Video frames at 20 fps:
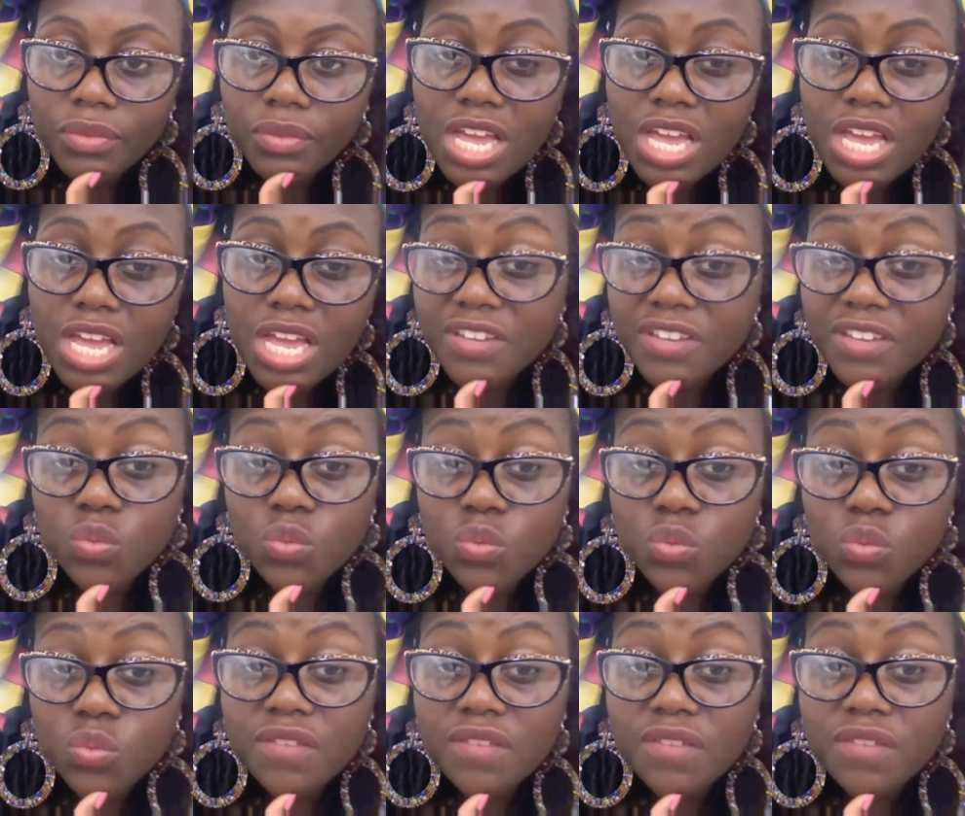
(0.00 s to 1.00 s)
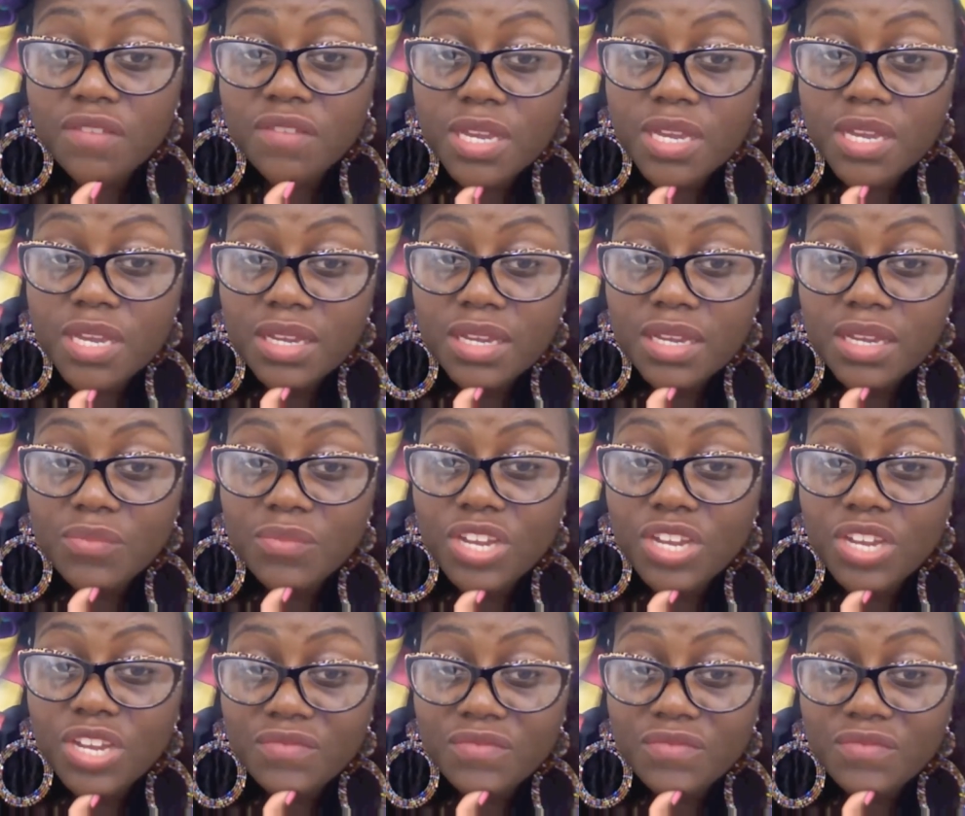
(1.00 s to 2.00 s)
I think it's working for me and
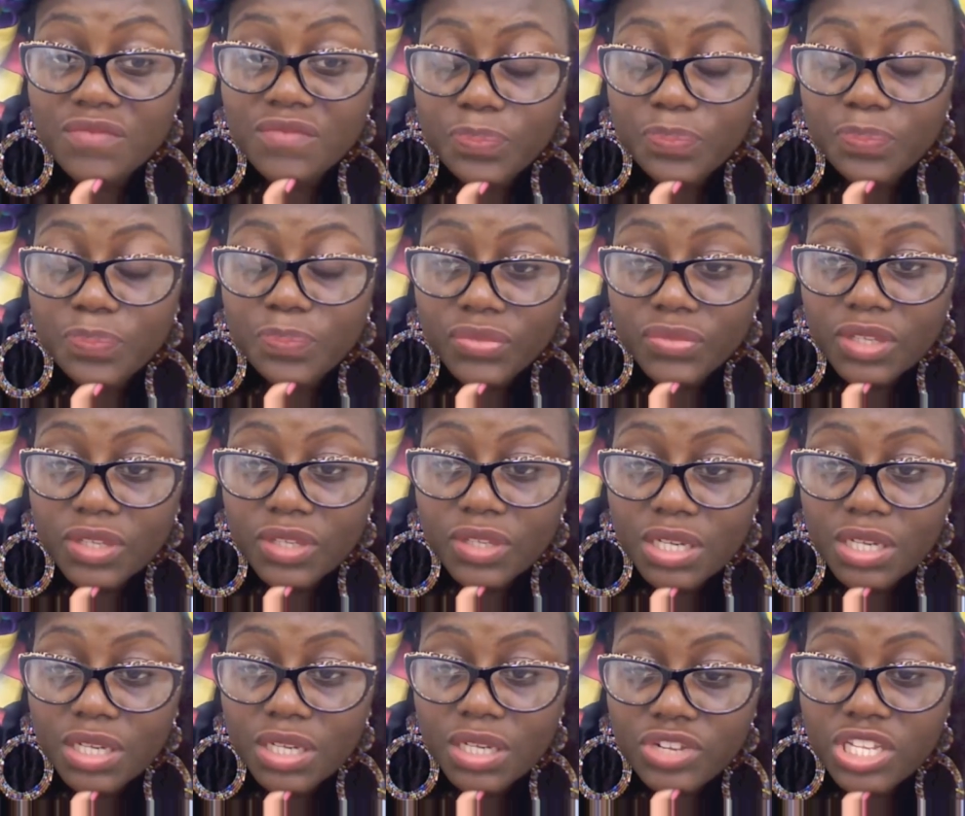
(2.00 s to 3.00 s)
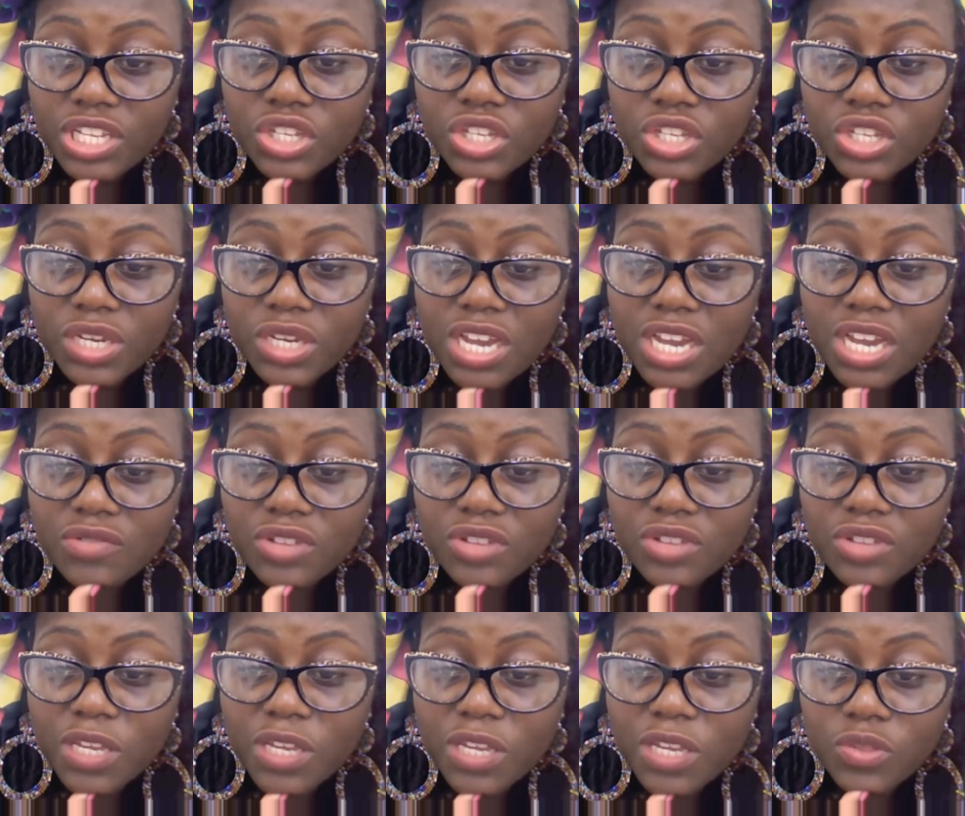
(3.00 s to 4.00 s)
working for him. And I really do encourage
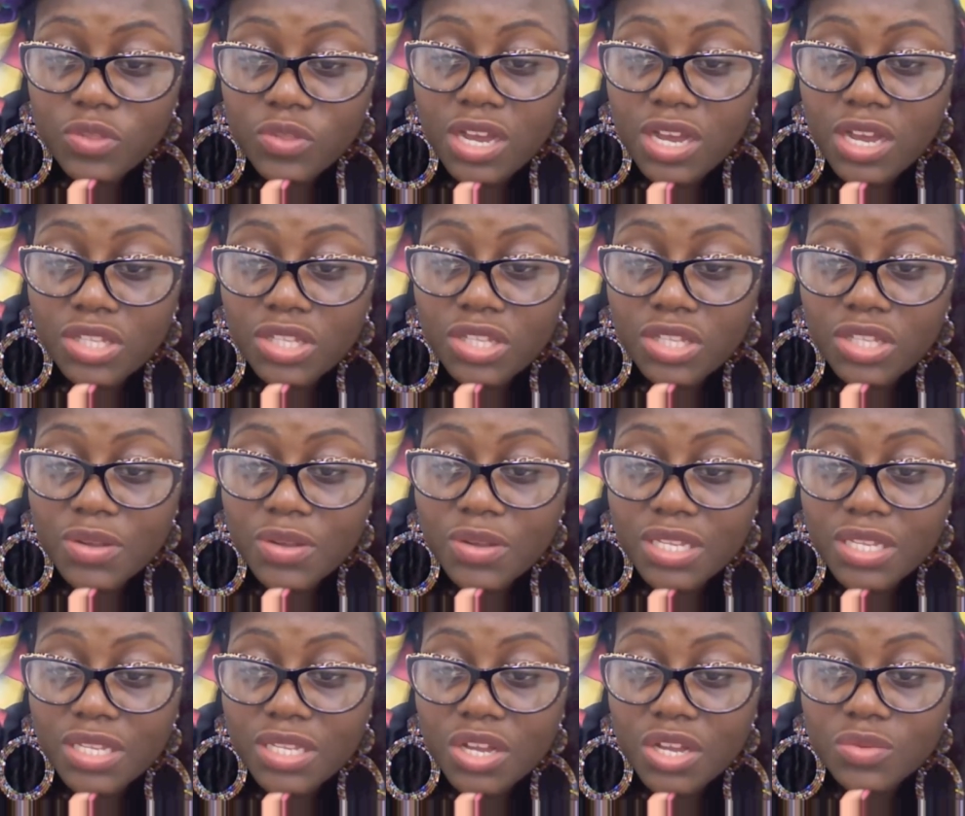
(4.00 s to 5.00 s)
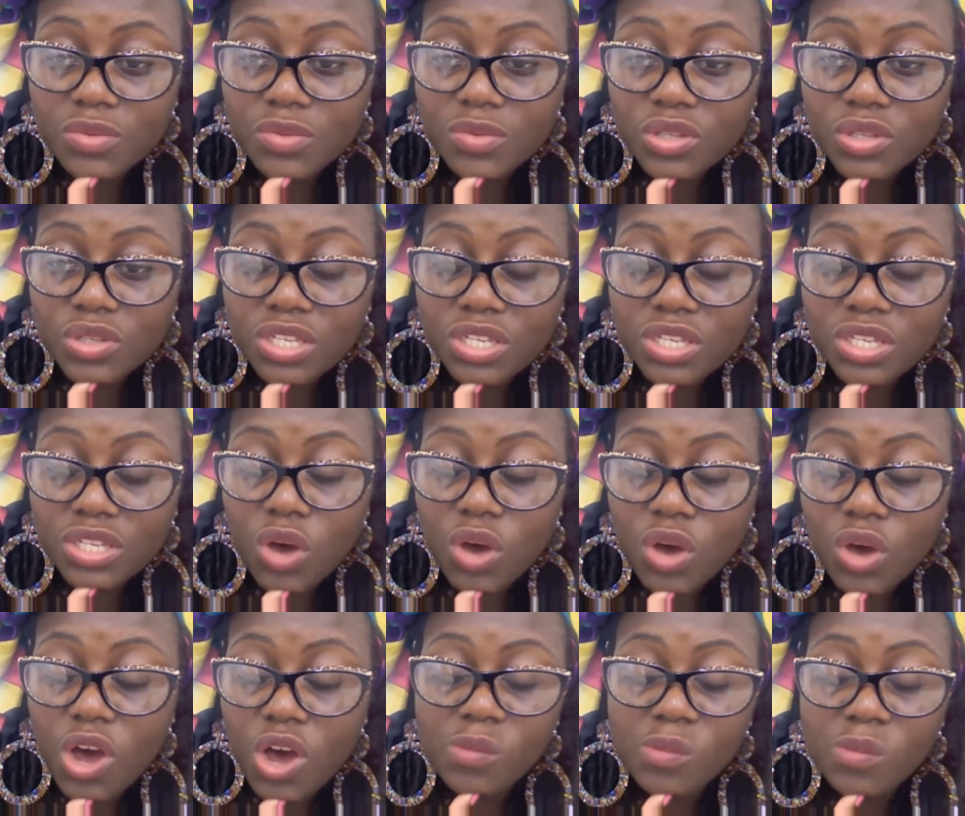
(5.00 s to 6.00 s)
people that are going into the homeschool, this whole
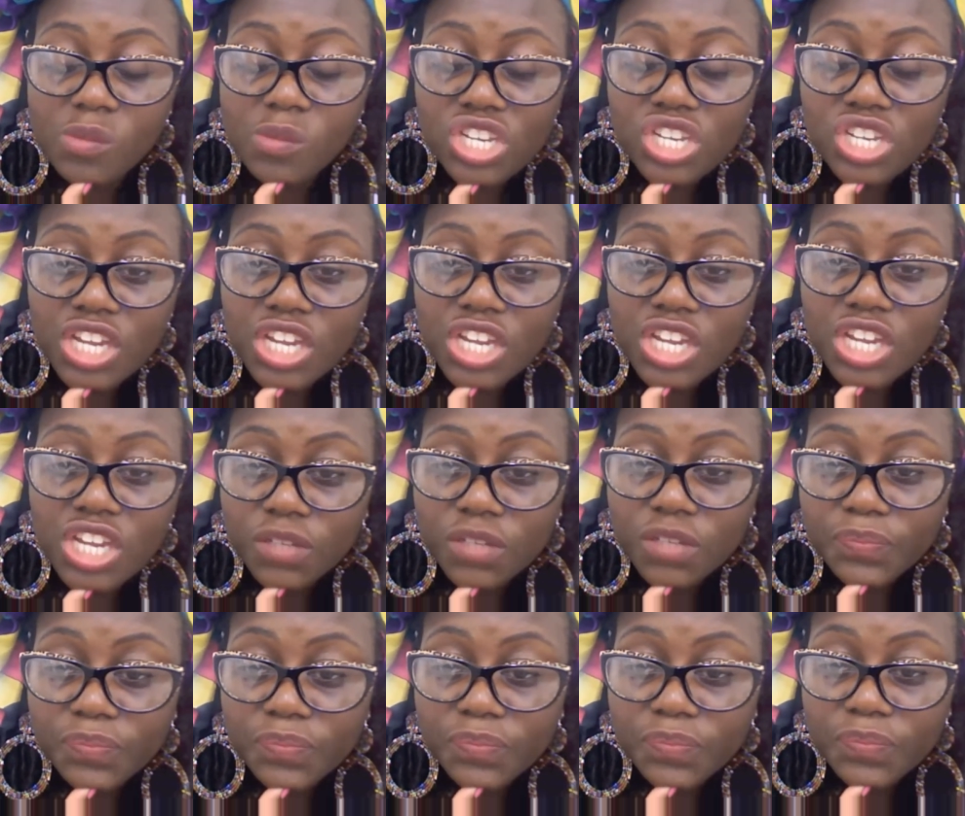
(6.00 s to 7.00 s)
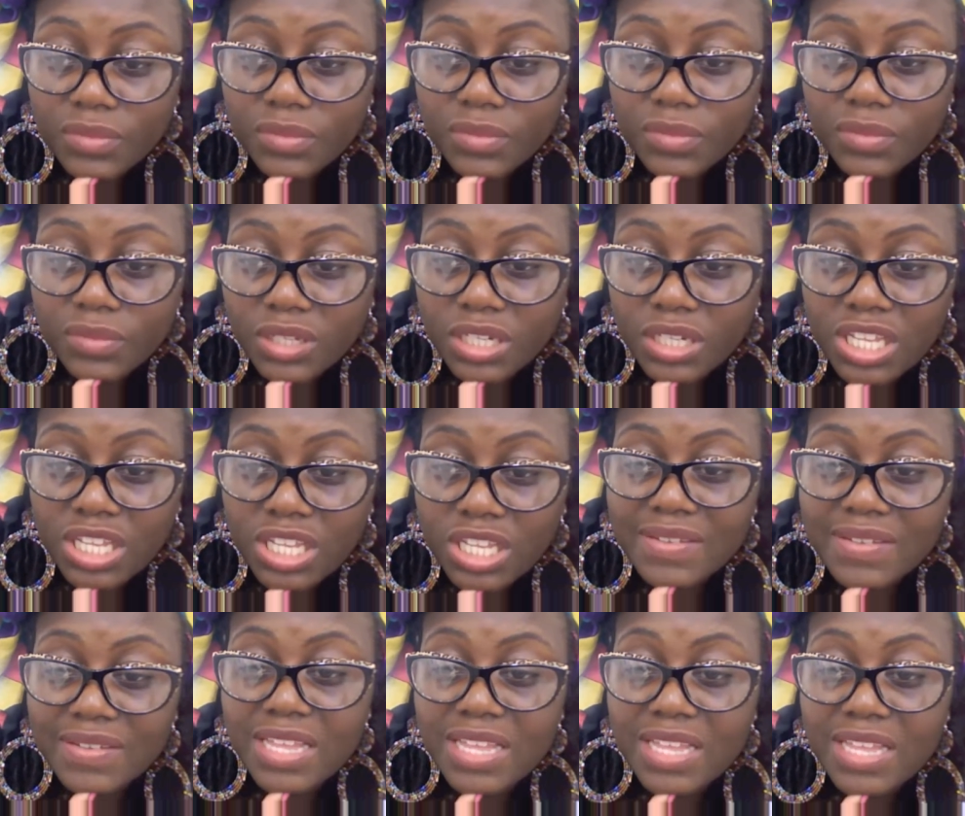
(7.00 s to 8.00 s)
home education
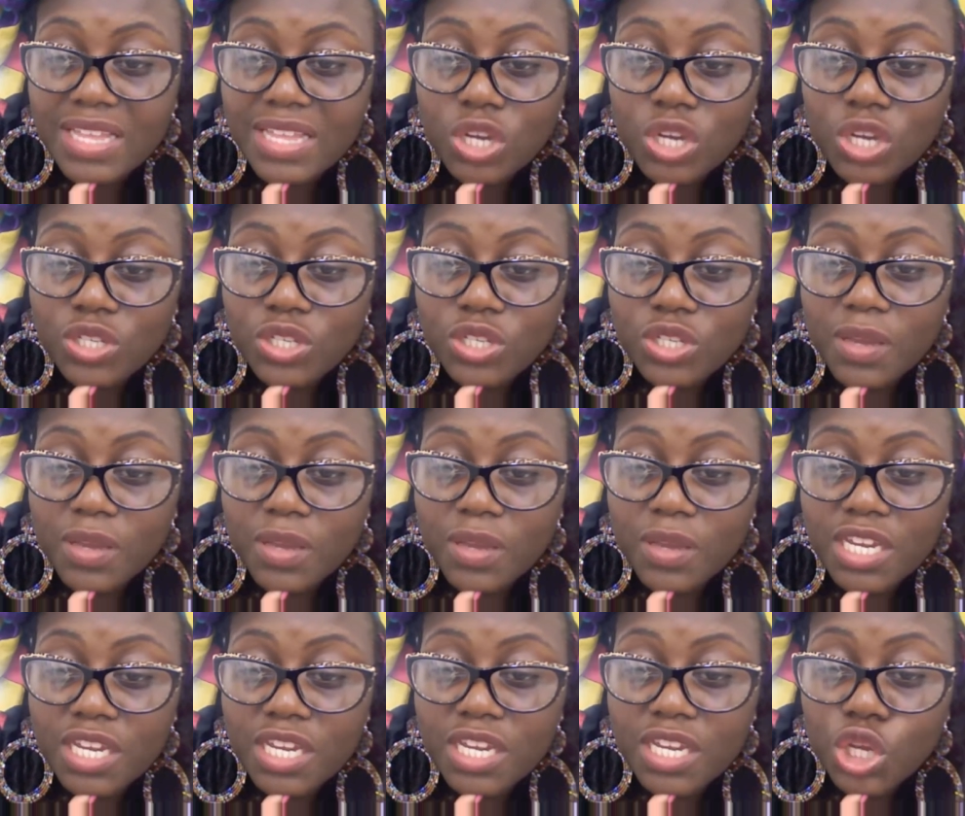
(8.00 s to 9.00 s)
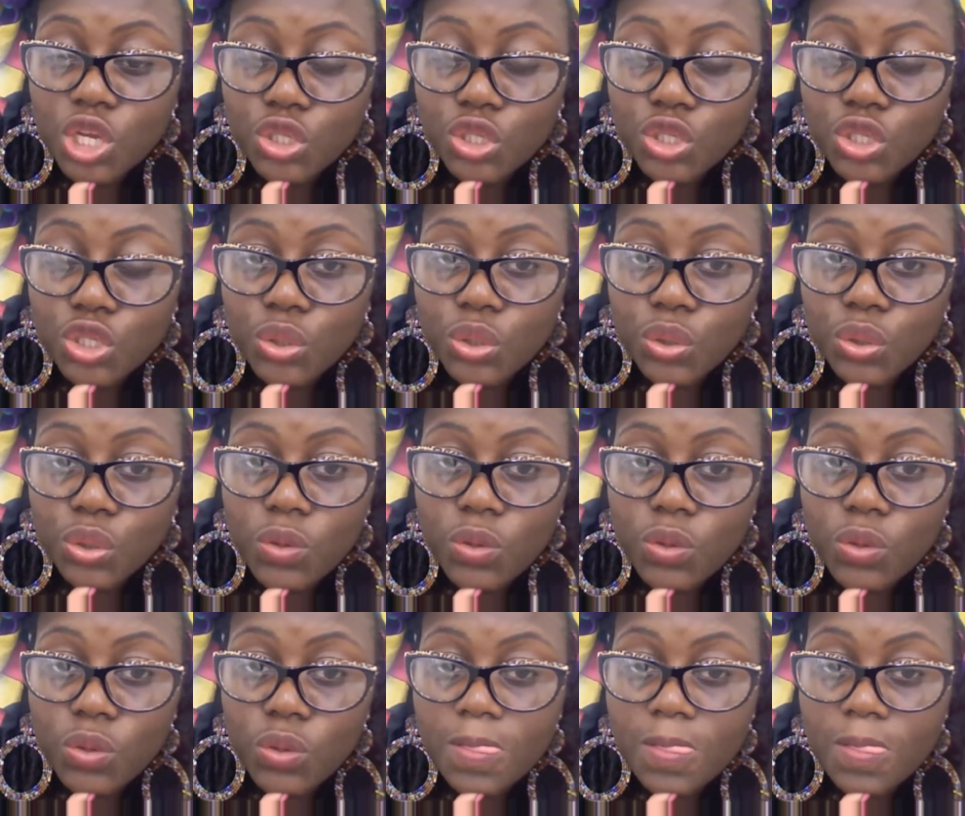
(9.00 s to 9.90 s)
lifestyle, so to speak, to